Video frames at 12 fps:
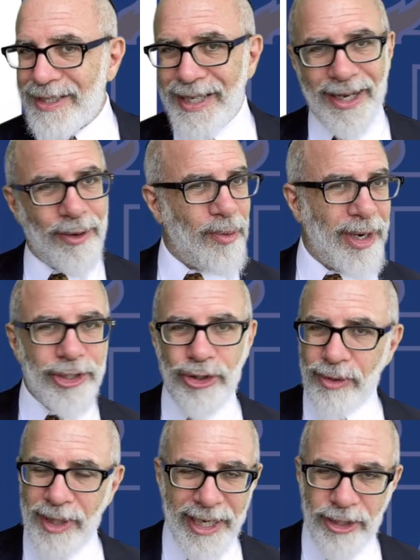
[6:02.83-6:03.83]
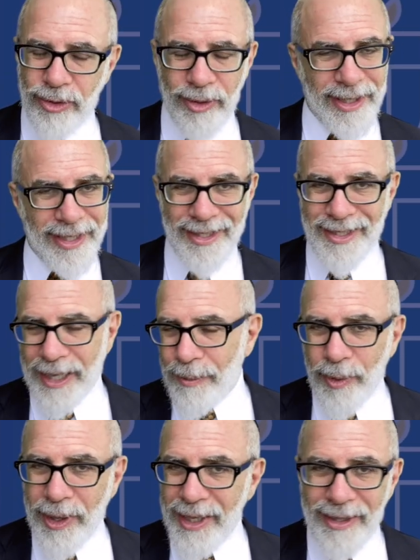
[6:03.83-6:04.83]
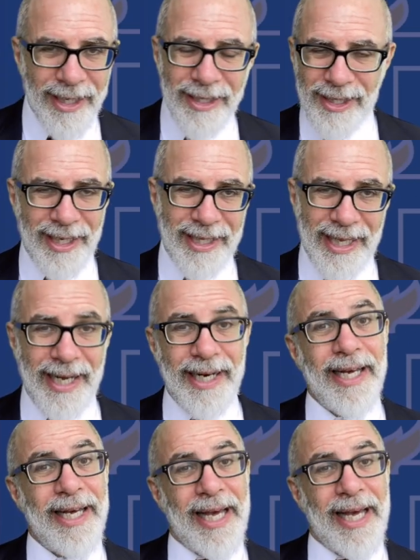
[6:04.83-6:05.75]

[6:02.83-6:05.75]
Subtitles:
they can watch your lecture on the subway, things like that.